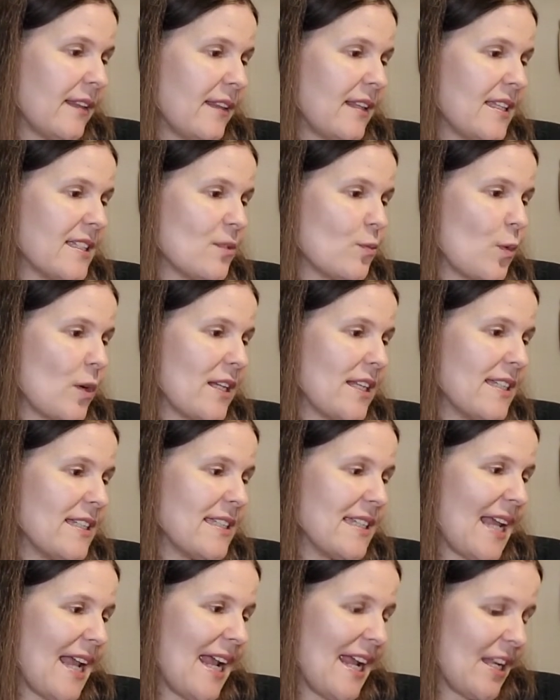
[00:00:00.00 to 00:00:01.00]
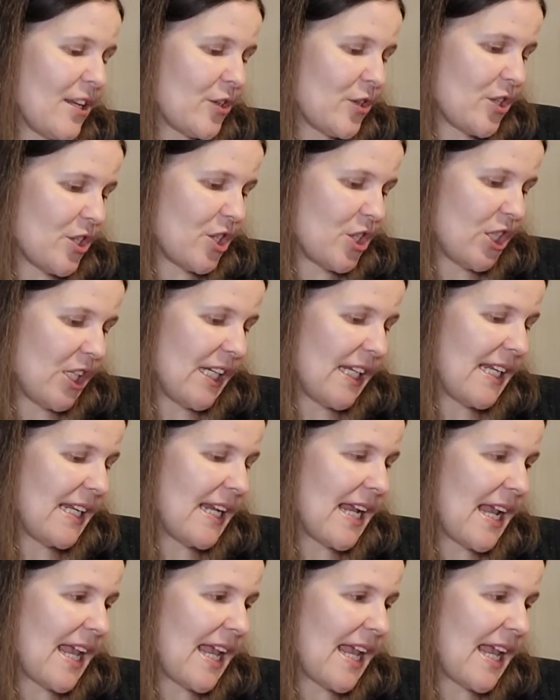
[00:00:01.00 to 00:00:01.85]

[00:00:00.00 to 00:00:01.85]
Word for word: This one is Energy,